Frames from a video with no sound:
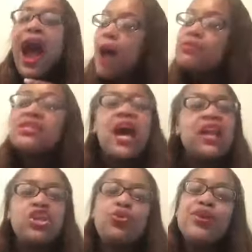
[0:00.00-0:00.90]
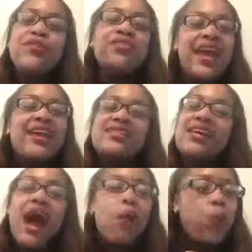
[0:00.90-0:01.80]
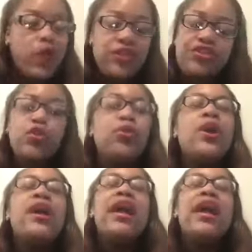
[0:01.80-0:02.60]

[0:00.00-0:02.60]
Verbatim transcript: I'm telling you the things that I went through,